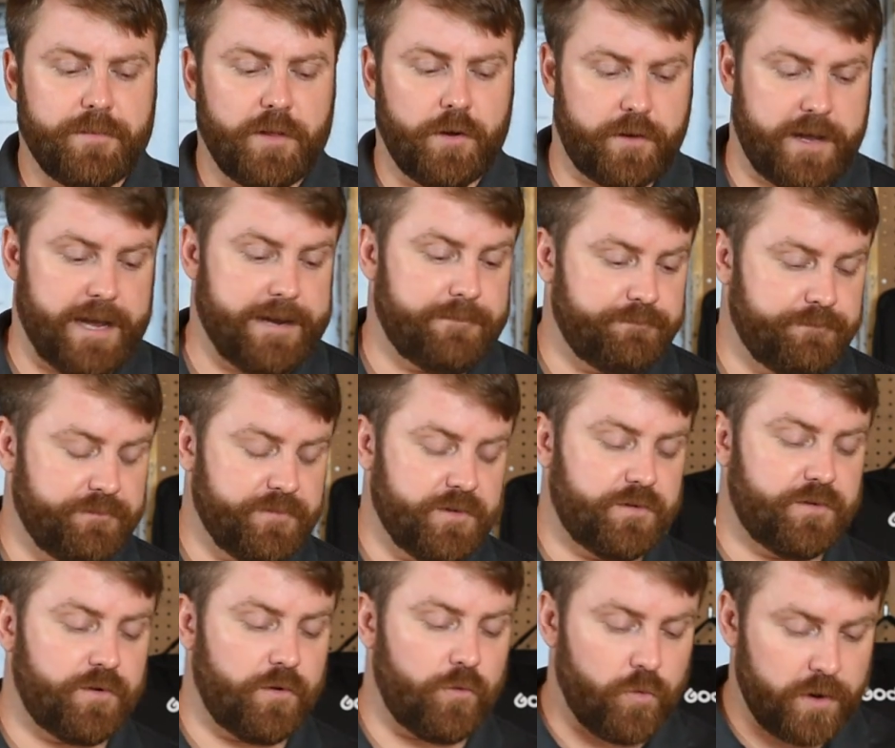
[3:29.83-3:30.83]
Okay,
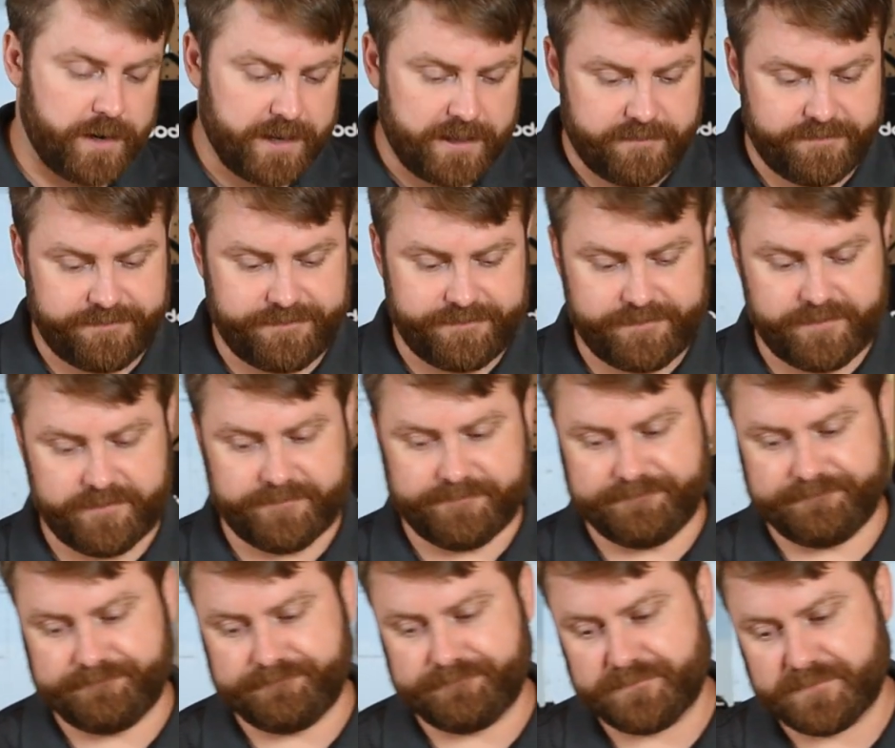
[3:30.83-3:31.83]
so what if
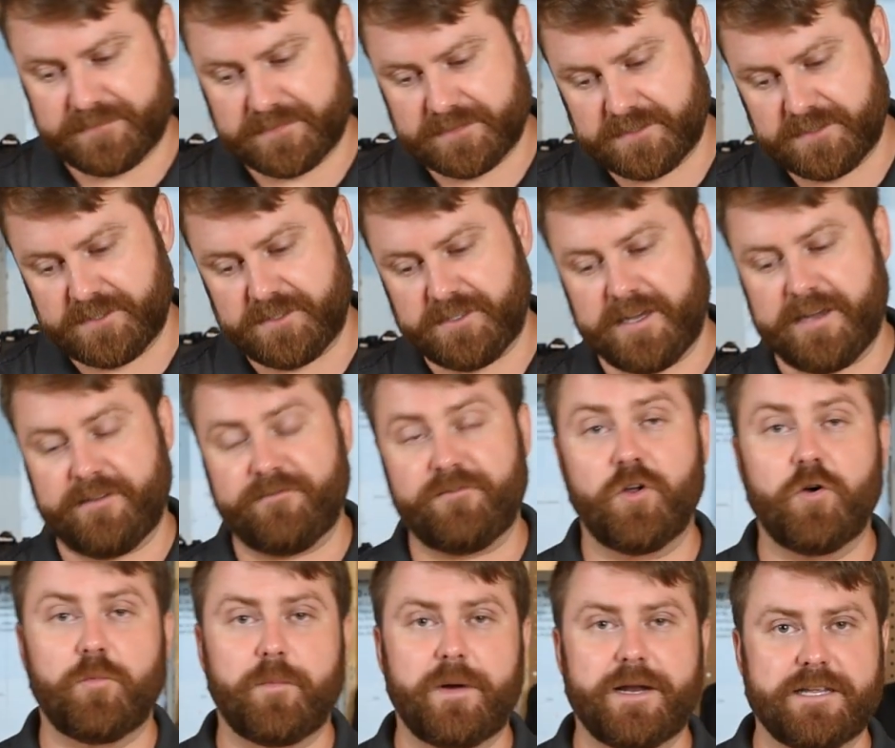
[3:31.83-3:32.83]
you have
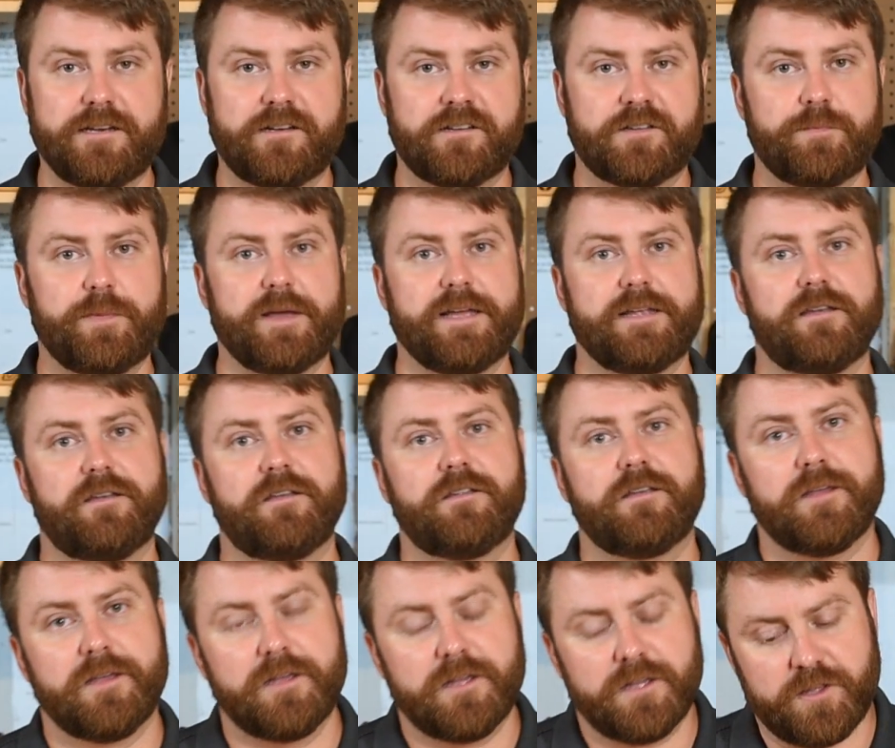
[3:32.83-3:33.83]
no money to spend,
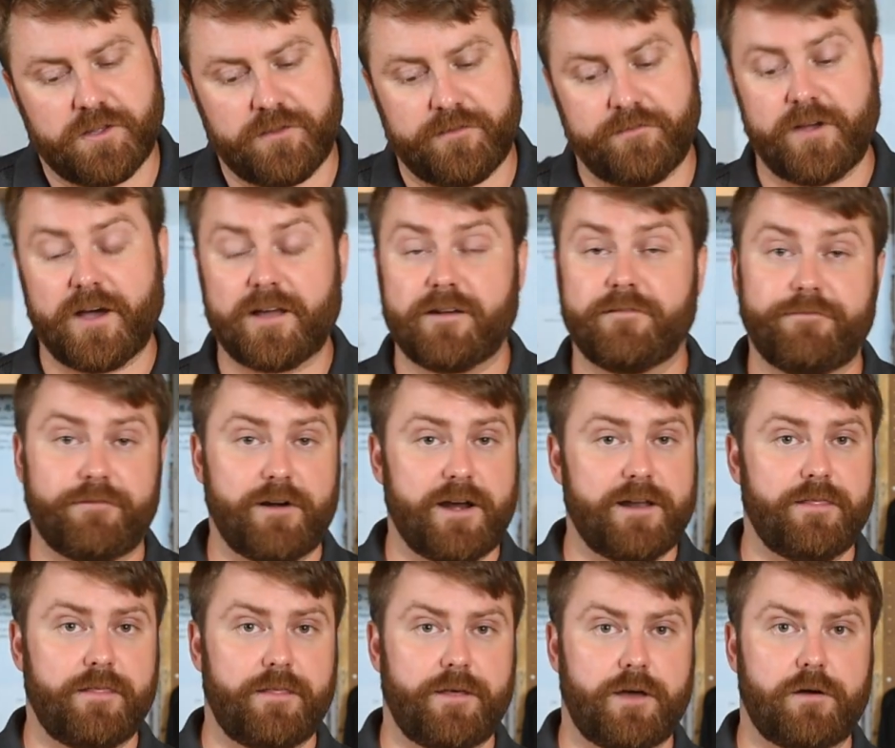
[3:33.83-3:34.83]
you've got a
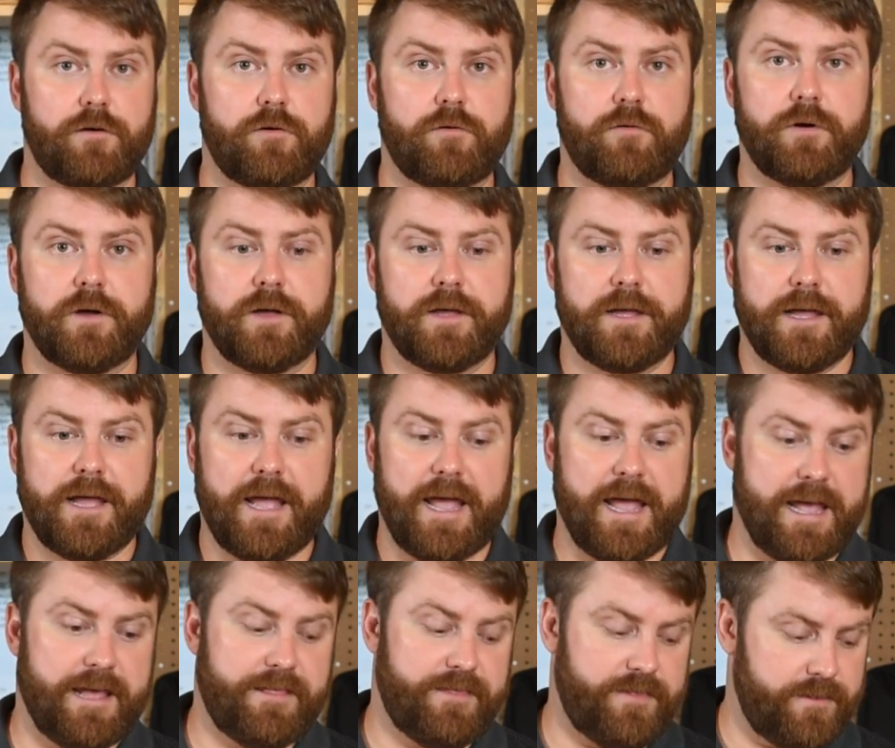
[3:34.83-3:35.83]
friend though,
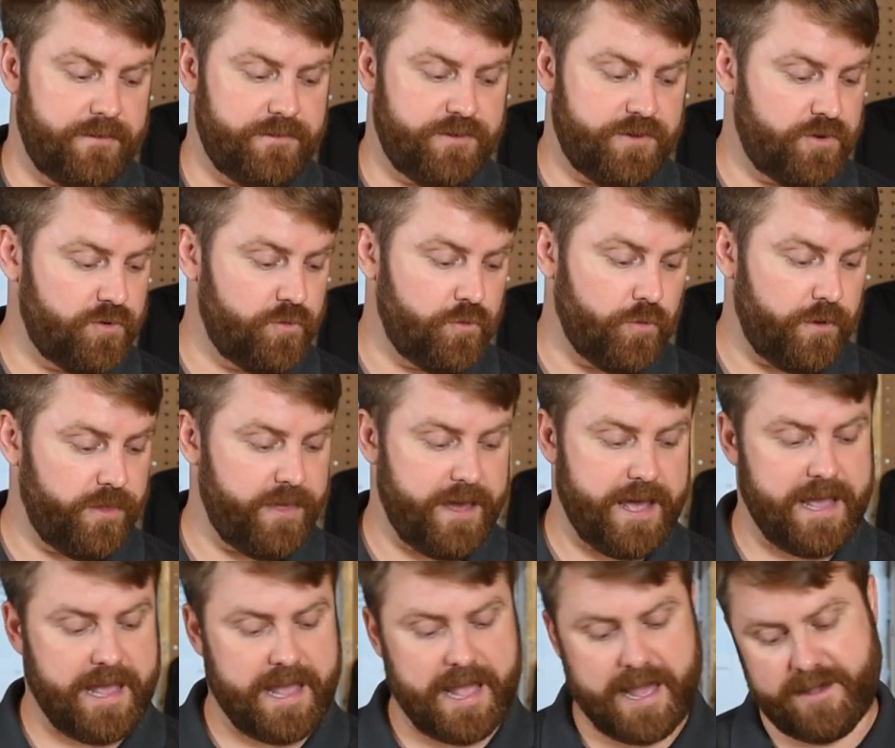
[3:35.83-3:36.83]
and you or
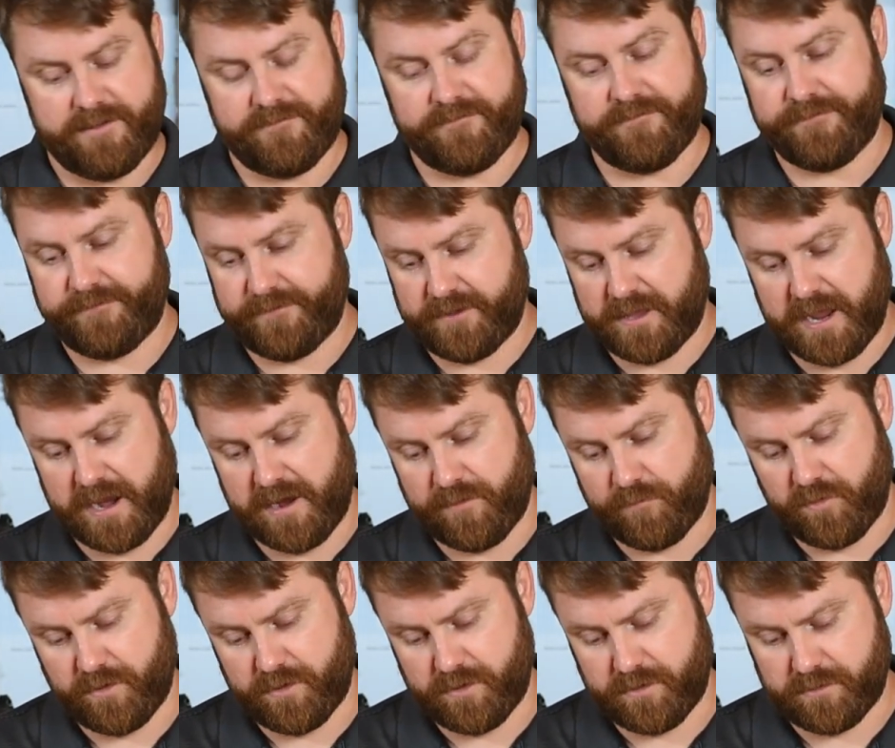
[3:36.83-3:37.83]
they have a
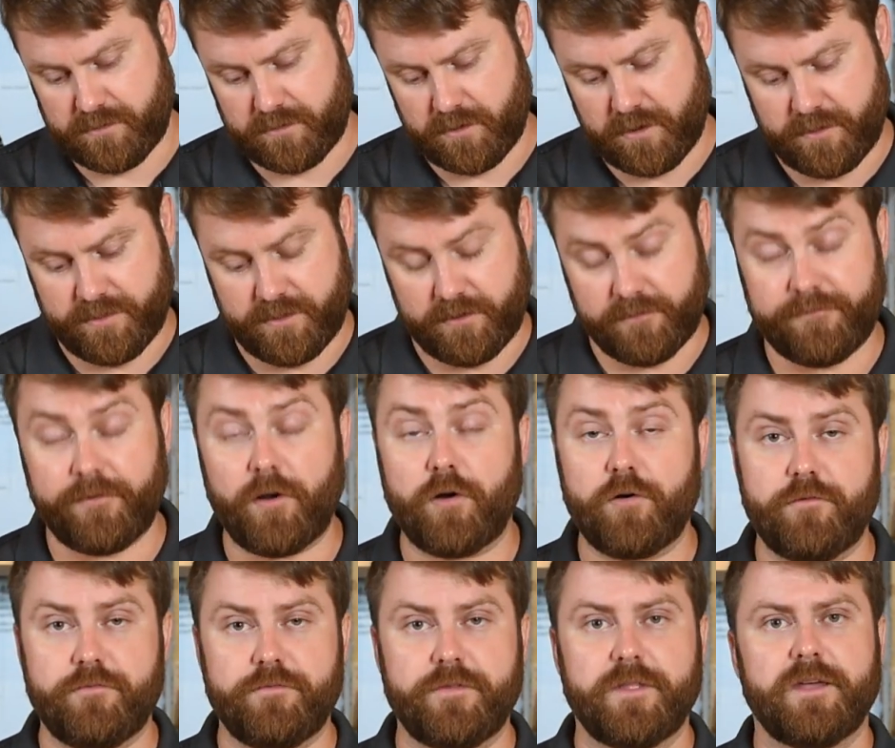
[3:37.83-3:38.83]
camera on their
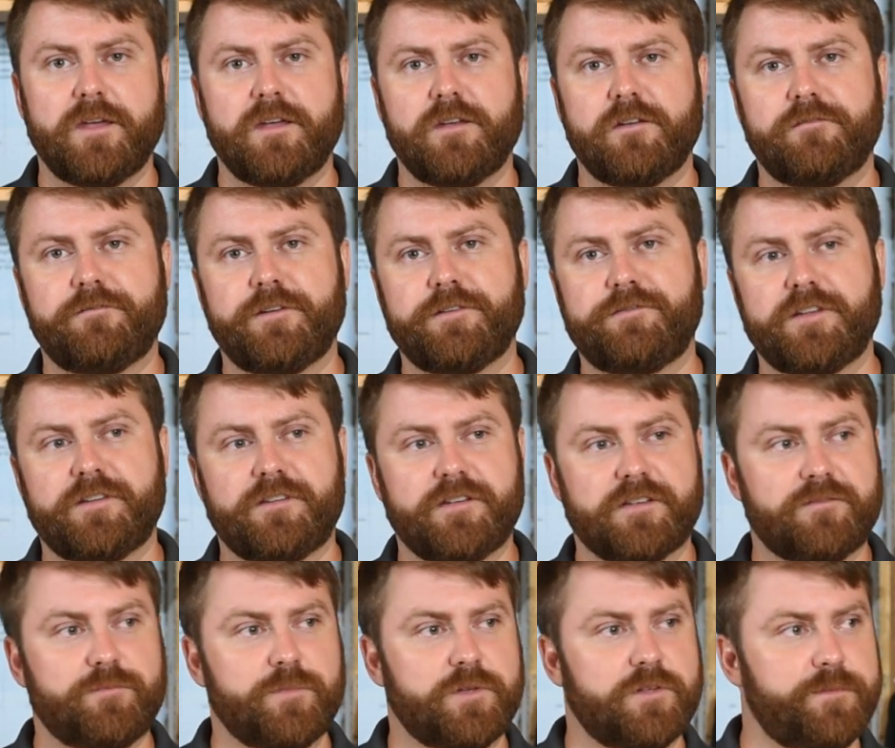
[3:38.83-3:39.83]
phone,
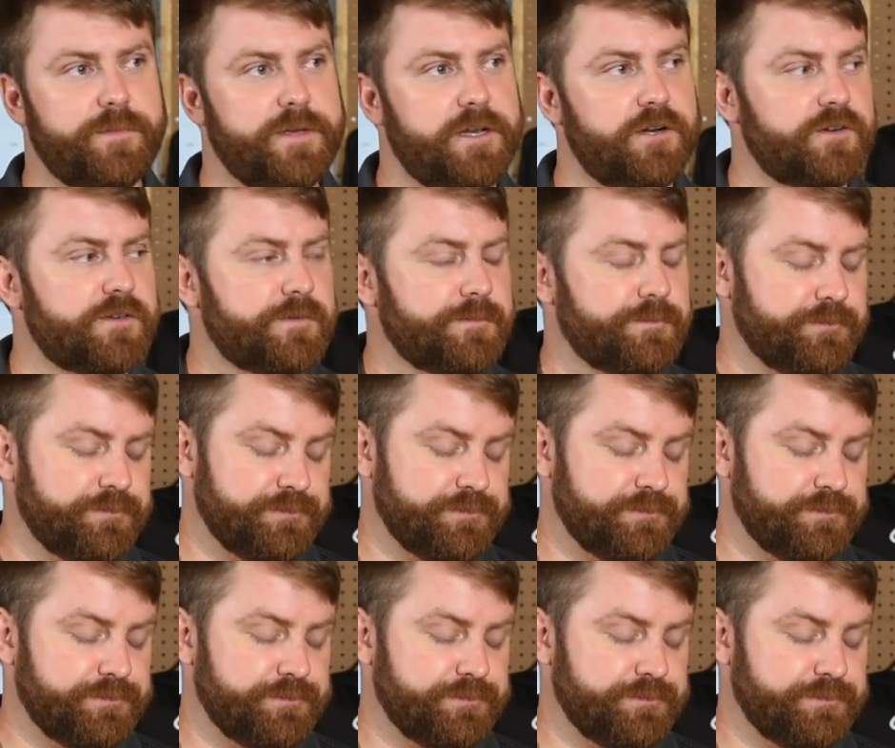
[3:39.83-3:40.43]
56 millimeters.